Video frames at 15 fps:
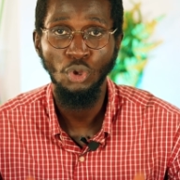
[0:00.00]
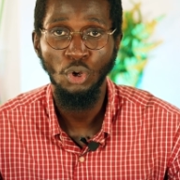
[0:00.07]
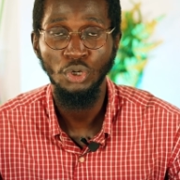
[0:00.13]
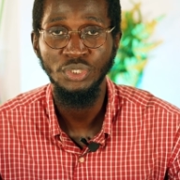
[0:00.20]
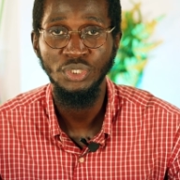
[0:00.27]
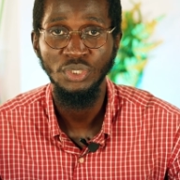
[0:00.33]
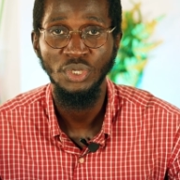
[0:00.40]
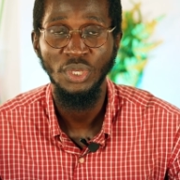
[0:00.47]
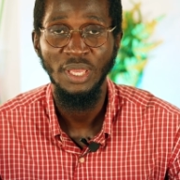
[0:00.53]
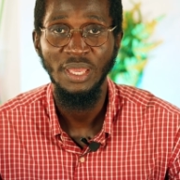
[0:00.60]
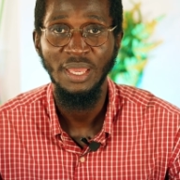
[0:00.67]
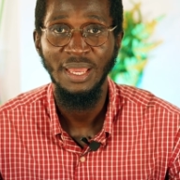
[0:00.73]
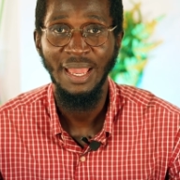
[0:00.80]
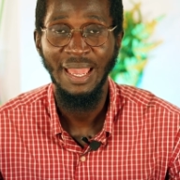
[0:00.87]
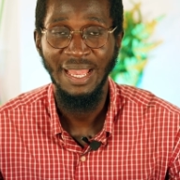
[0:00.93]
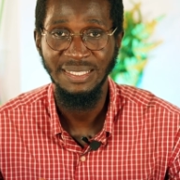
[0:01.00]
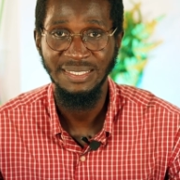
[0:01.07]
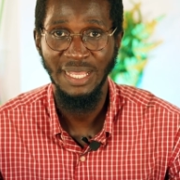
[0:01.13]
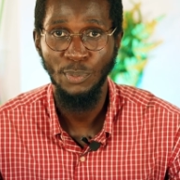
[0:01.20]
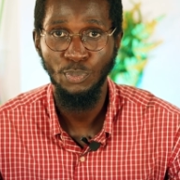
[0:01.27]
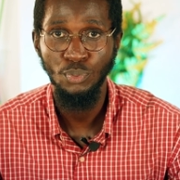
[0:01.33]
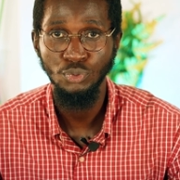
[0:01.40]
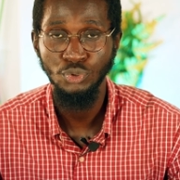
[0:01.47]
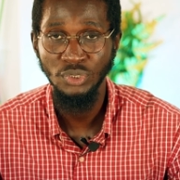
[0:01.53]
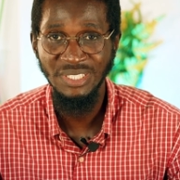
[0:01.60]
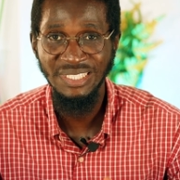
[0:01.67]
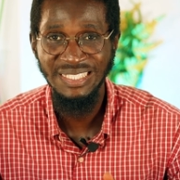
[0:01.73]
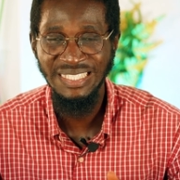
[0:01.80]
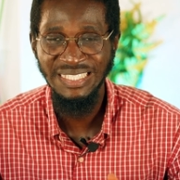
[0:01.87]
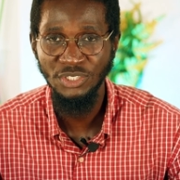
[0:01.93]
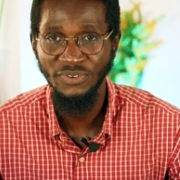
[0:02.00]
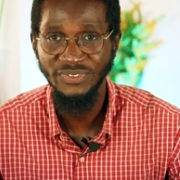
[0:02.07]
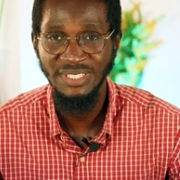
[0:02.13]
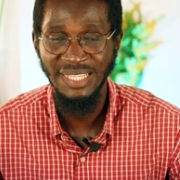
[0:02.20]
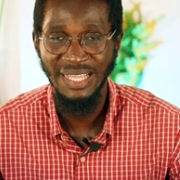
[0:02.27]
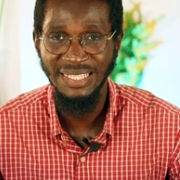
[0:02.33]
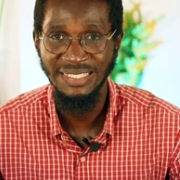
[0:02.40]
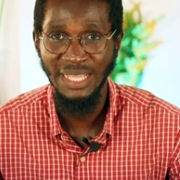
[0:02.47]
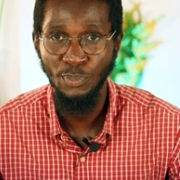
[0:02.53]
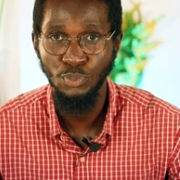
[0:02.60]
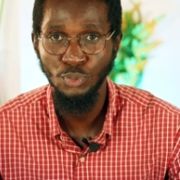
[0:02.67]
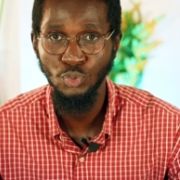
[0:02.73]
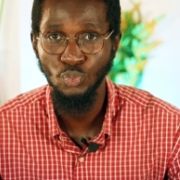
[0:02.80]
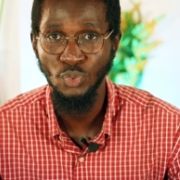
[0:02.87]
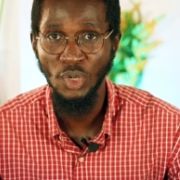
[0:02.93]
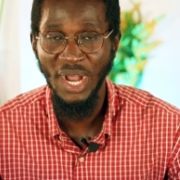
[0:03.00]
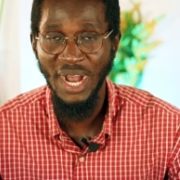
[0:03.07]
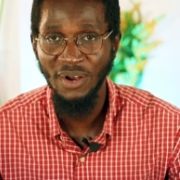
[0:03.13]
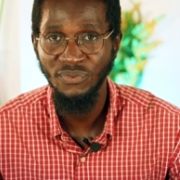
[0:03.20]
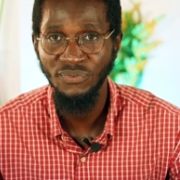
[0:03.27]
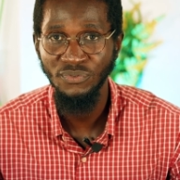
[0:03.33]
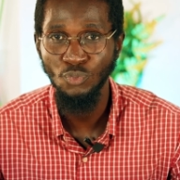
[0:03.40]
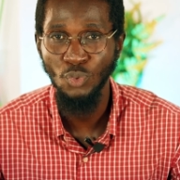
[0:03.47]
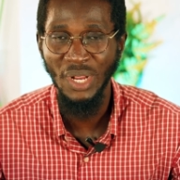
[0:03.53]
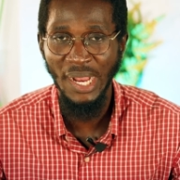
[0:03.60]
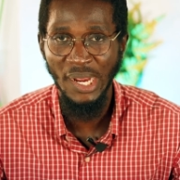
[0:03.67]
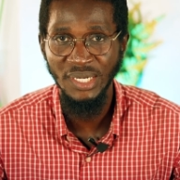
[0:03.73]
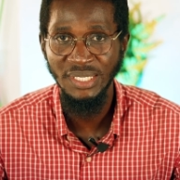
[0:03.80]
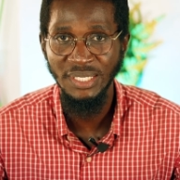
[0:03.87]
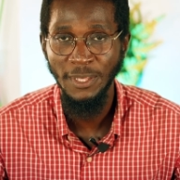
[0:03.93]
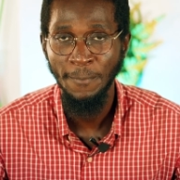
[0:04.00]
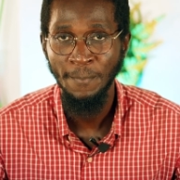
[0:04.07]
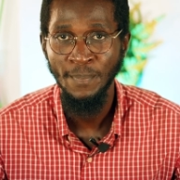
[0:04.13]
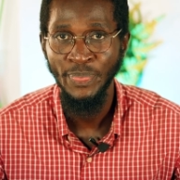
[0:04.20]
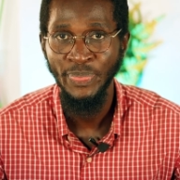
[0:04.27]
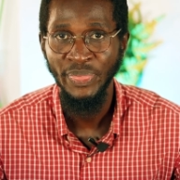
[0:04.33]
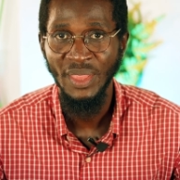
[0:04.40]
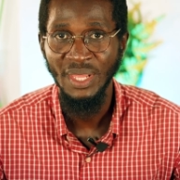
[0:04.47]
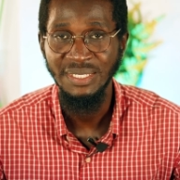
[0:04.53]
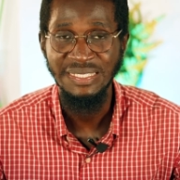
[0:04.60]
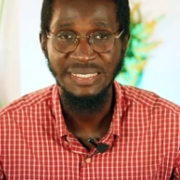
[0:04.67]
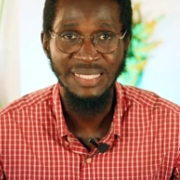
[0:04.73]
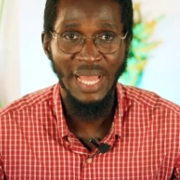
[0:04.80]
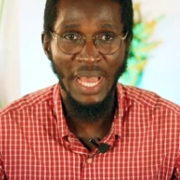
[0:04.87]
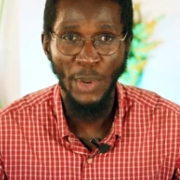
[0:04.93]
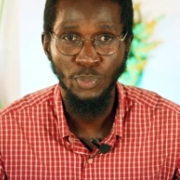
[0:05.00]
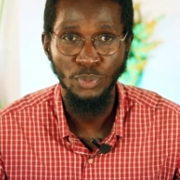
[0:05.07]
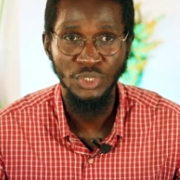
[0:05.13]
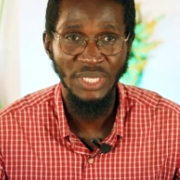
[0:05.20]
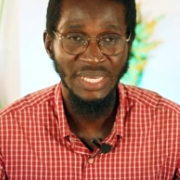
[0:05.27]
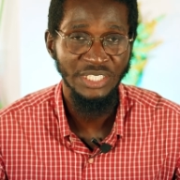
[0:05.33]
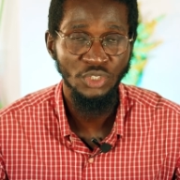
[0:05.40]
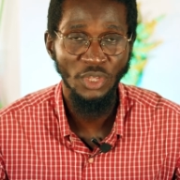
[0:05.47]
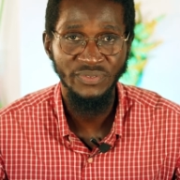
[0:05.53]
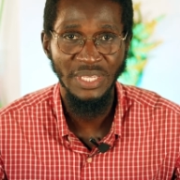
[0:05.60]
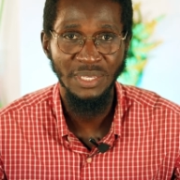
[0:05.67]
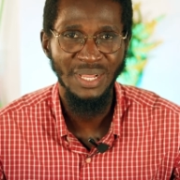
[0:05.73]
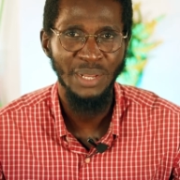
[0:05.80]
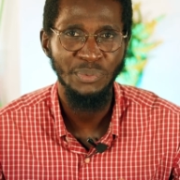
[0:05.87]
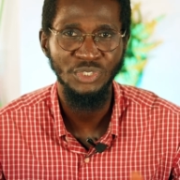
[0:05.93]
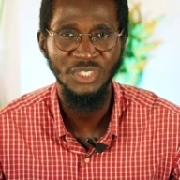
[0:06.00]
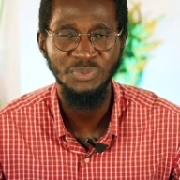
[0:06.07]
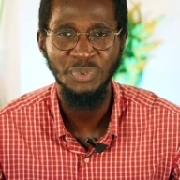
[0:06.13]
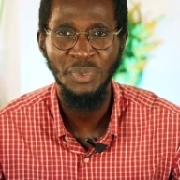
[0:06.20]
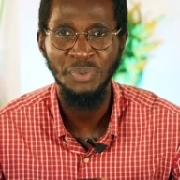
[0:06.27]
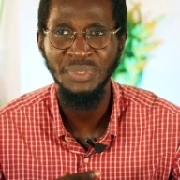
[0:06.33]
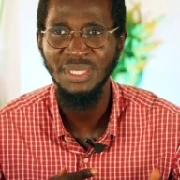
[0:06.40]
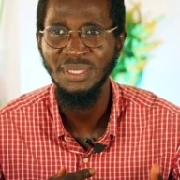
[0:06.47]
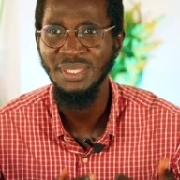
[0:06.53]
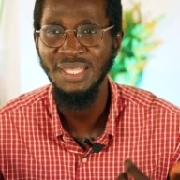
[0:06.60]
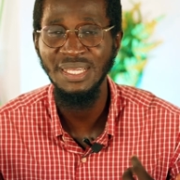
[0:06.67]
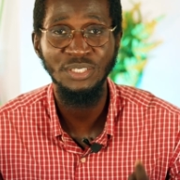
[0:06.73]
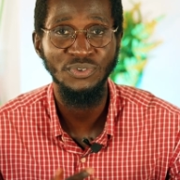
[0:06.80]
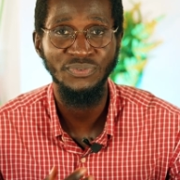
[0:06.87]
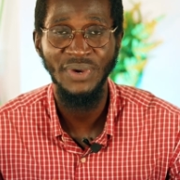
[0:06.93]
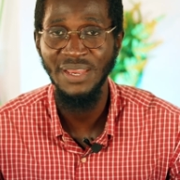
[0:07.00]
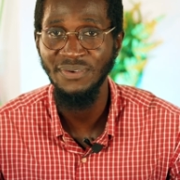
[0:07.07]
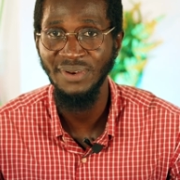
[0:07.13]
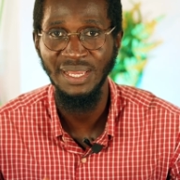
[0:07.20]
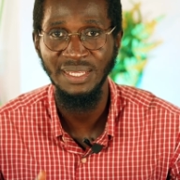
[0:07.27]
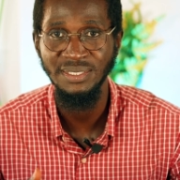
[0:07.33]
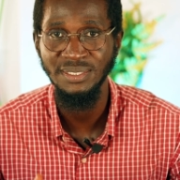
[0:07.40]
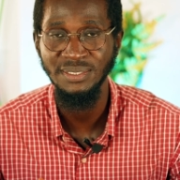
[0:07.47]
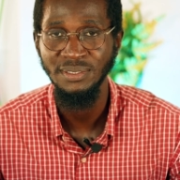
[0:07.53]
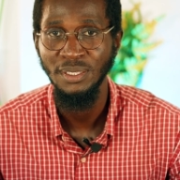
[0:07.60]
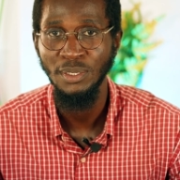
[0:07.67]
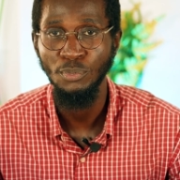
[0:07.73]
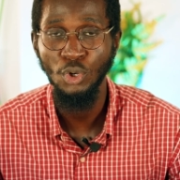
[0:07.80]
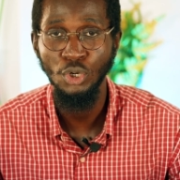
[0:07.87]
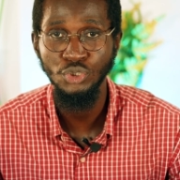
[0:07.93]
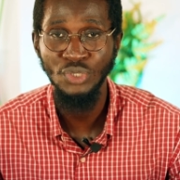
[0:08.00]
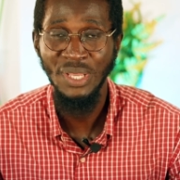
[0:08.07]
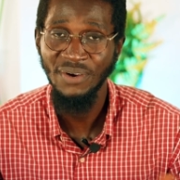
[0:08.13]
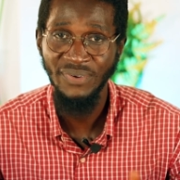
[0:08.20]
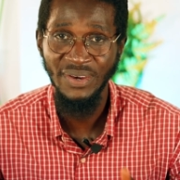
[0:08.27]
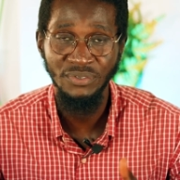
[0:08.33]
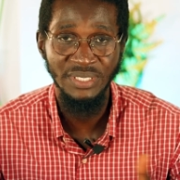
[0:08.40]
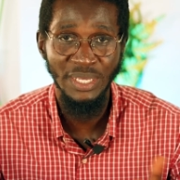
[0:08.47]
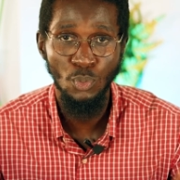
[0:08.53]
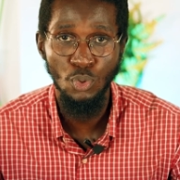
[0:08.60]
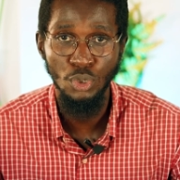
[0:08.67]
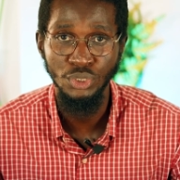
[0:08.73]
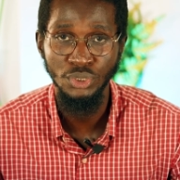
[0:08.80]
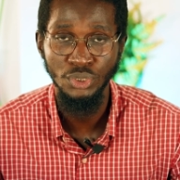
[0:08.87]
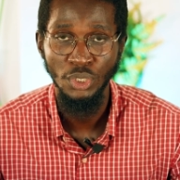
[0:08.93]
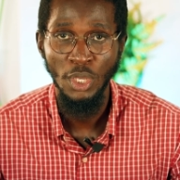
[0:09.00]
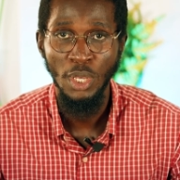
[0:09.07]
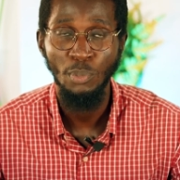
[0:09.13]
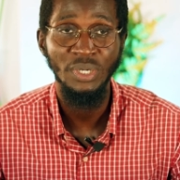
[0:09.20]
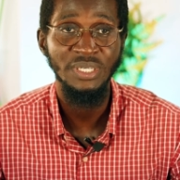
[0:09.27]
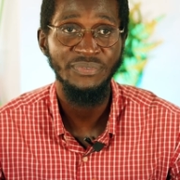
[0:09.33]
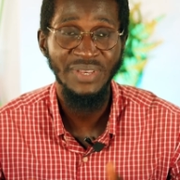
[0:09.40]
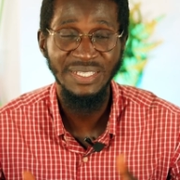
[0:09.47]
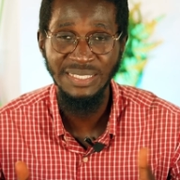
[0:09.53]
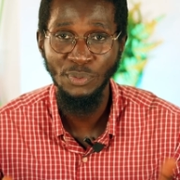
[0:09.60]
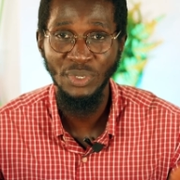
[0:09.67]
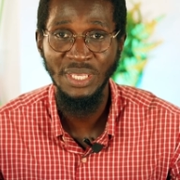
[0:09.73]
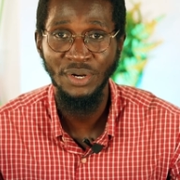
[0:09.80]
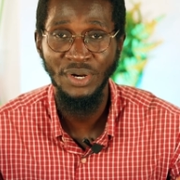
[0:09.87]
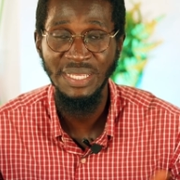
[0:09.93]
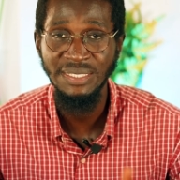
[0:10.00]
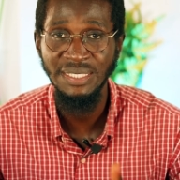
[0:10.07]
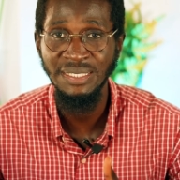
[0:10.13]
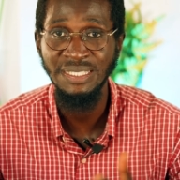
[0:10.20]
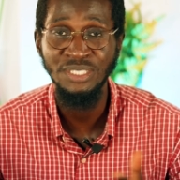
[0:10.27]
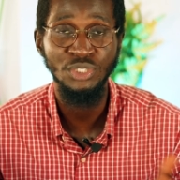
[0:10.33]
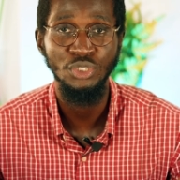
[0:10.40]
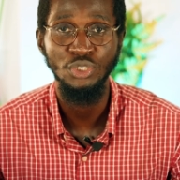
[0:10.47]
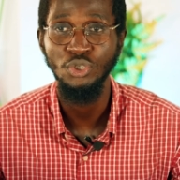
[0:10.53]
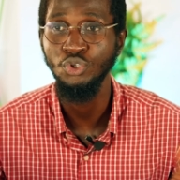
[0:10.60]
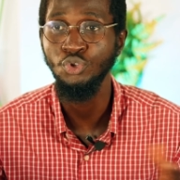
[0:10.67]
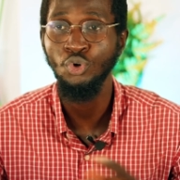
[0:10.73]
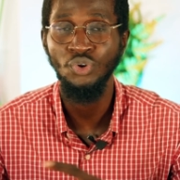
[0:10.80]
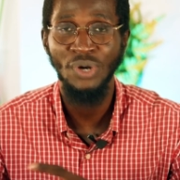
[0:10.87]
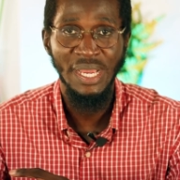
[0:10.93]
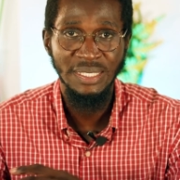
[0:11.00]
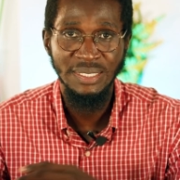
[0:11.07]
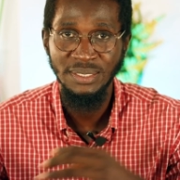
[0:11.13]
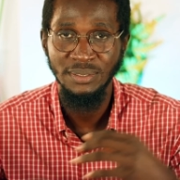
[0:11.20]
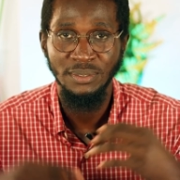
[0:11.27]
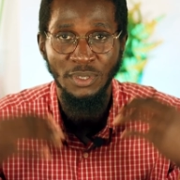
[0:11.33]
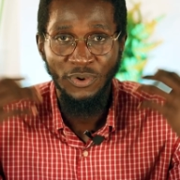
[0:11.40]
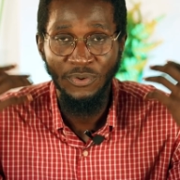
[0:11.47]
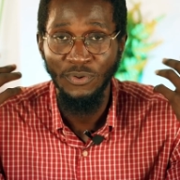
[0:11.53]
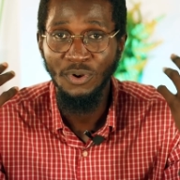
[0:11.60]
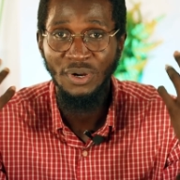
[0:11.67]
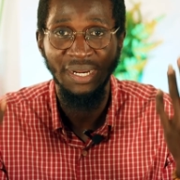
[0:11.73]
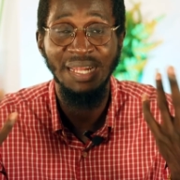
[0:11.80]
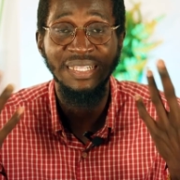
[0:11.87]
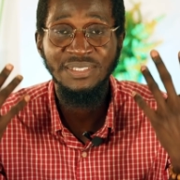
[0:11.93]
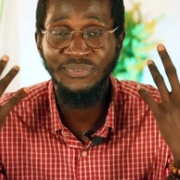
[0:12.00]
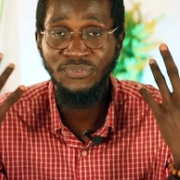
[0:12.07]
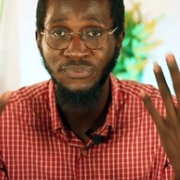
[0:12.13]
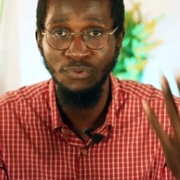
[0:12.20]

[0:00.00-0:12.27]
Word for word: third example. So this, each of these examples will have, will carry the STAR approach, and each of them can just be maybe three to five lines, because you have five hundred words. But the first time when you're writing it, you know, write, let it